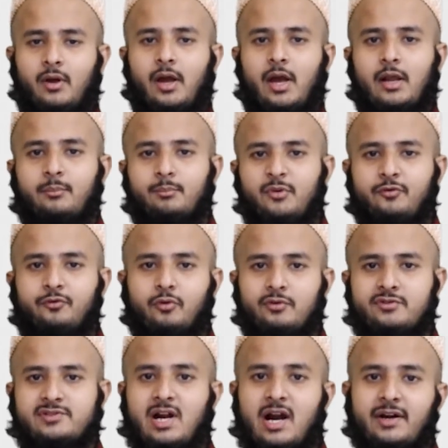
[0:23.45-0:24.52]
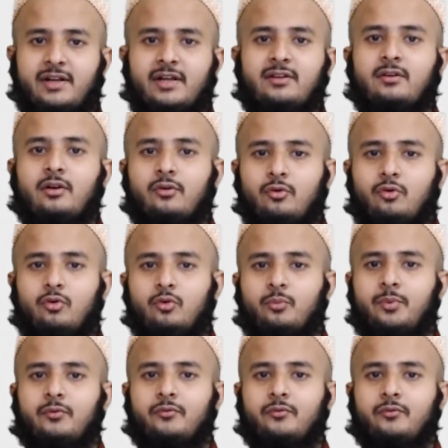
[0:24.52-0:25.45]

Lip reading: And before starting the loop,